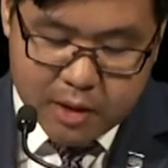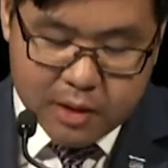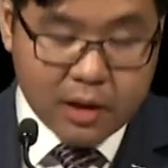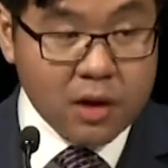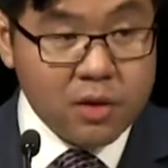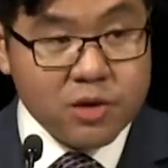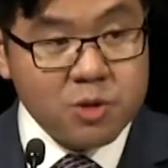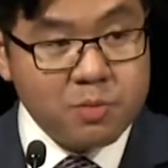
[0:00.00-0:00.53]

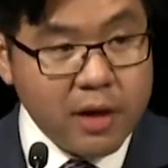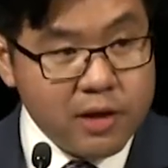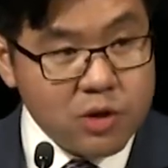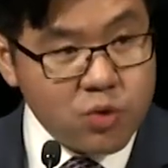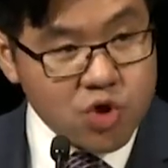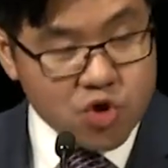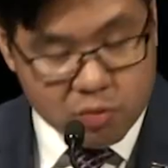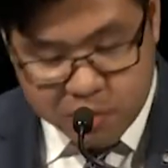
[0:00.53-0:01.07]
None of this means
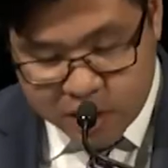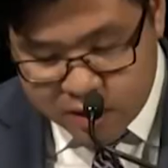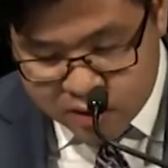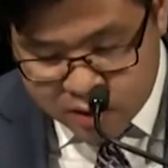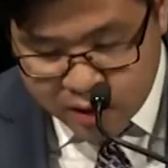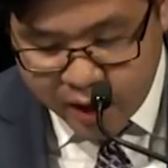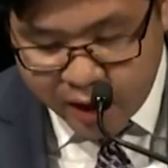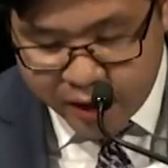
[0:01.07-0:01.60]
we should be in
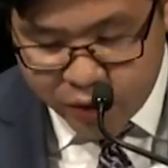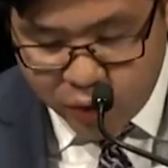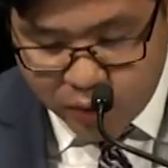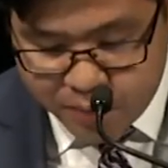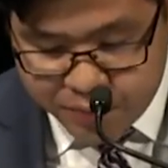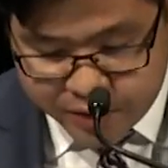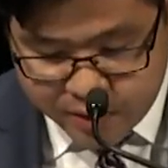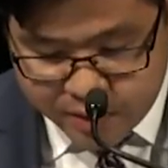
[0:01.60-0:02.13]
denial
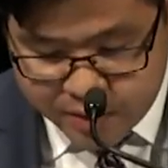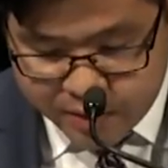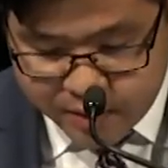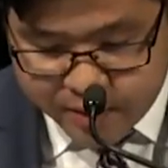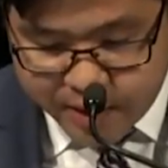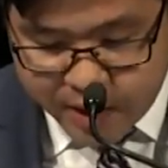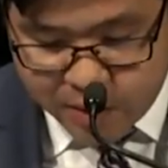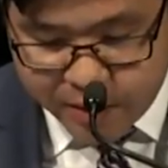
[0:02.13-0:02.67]

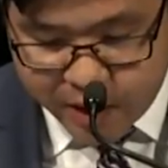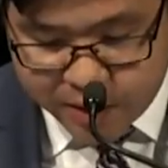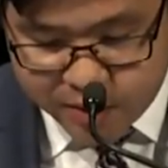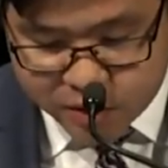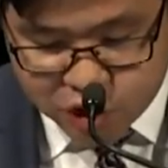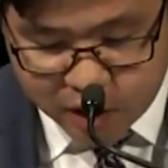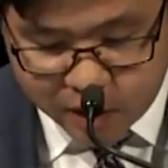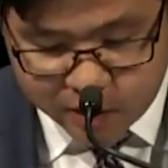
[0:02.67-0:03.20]
about the
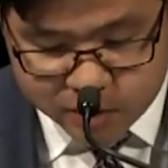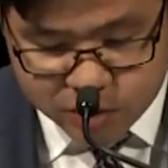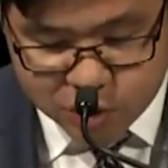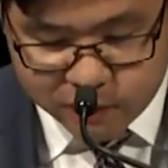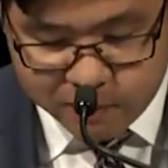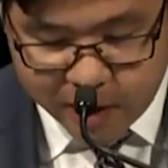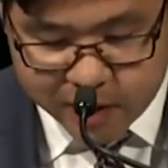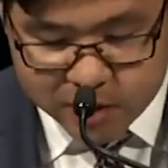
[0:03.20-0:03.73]
challenge
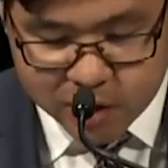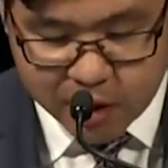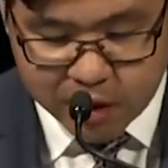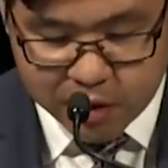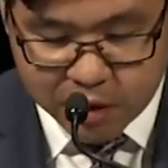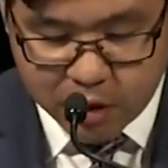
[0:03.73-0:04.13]
of maintaining